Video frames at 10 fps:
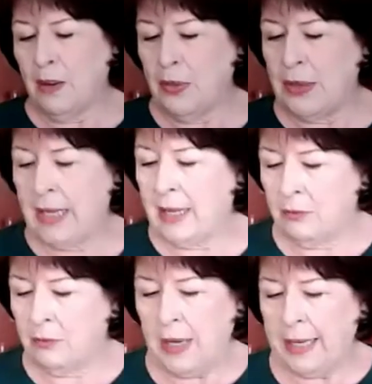
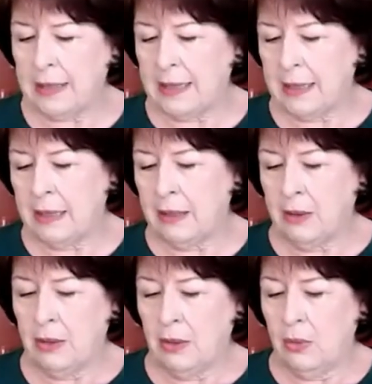Then finally,
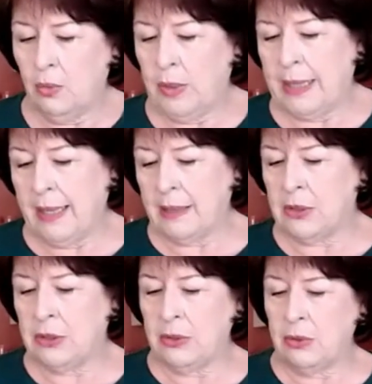we get
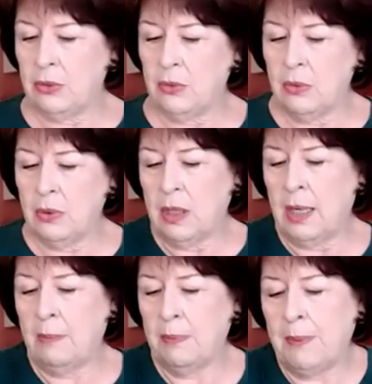to
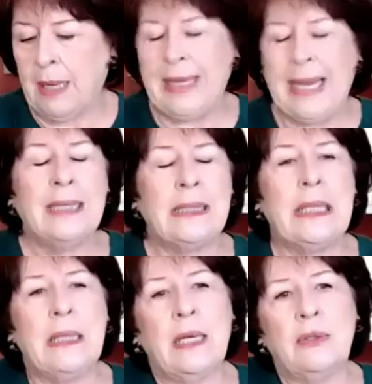around the
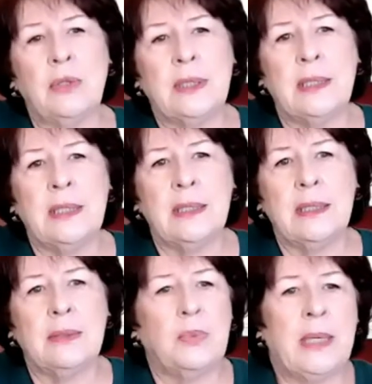1800s, and this
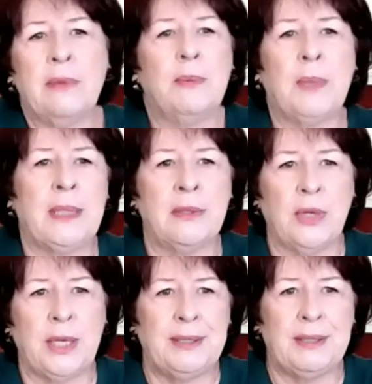is when everybody's
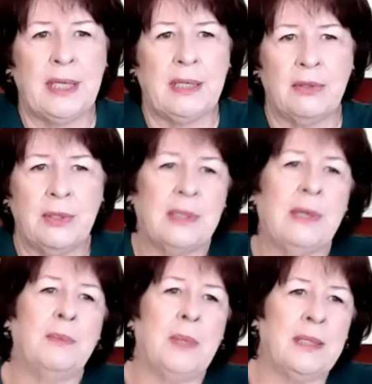drinking tea, just
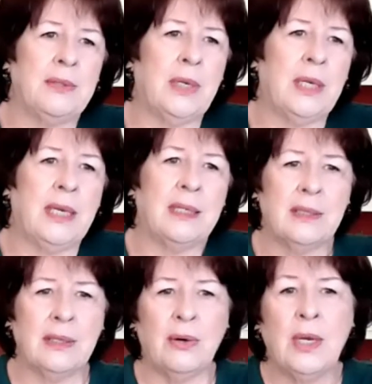everybody's drinking it.
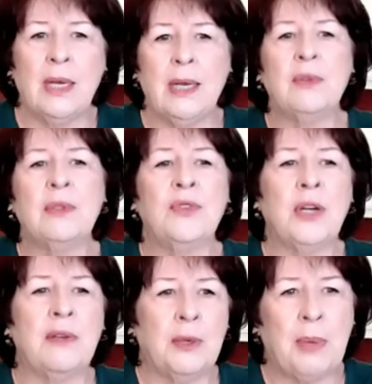So it was a
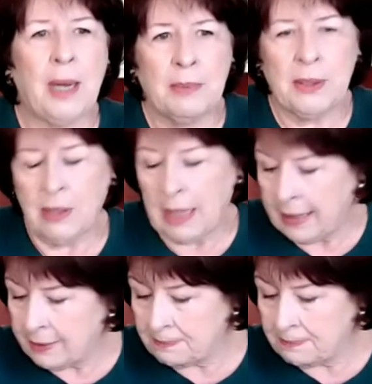very, very popular
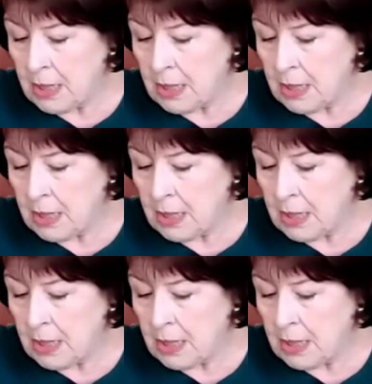item.